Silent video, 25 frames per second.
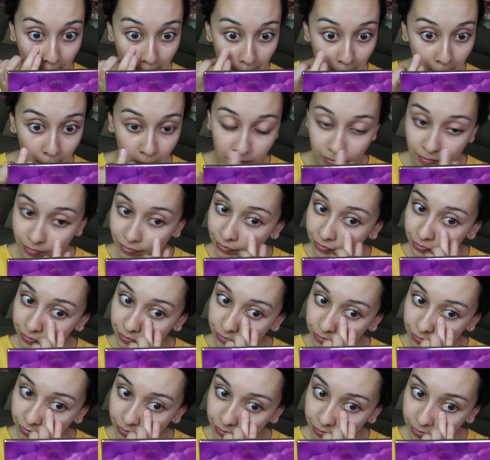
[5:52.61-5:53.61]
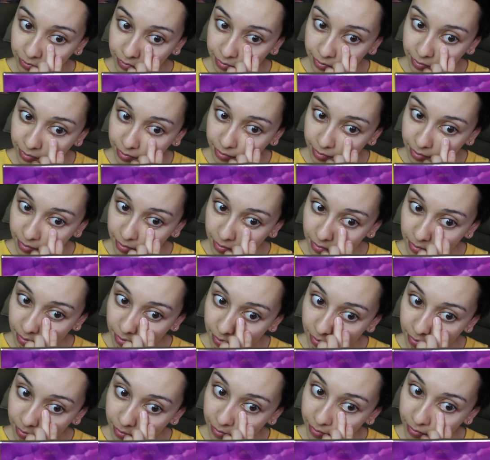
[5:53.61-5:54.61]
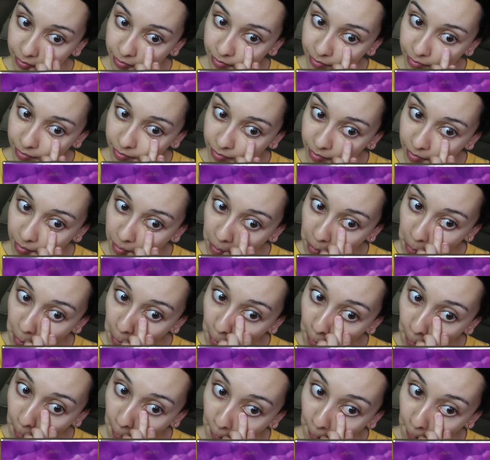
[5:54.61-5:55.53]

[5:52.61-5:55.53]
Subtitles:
the darkest parts of my